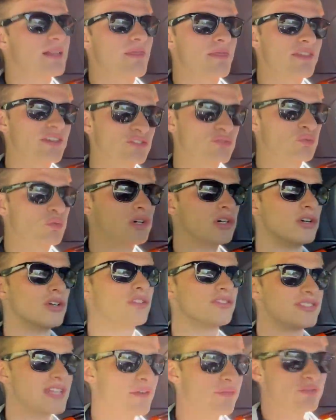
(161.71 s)
This will
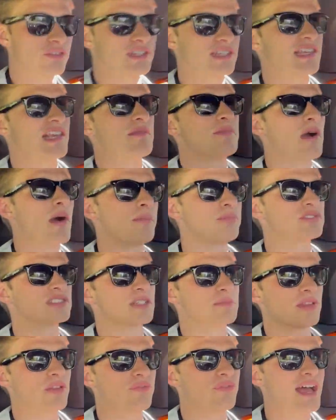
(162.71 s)
definitely keep up with some
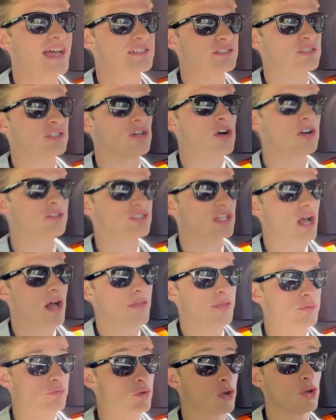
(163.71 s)
of the faster cars on
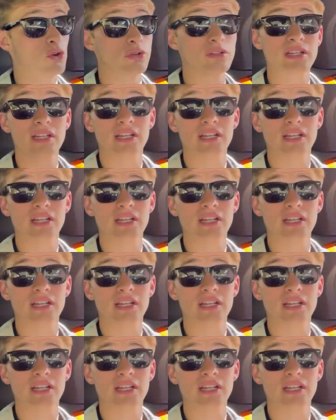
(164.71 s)
the road.